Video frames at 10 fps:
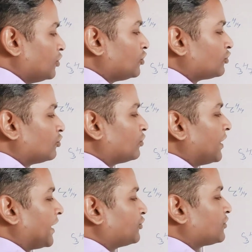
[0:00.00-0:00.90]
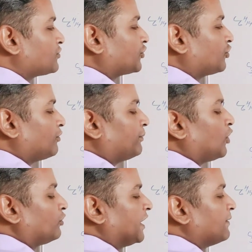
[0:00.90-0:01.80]
So actual structure
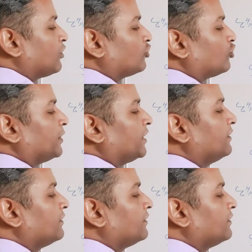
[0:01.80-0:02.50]
compound came out to be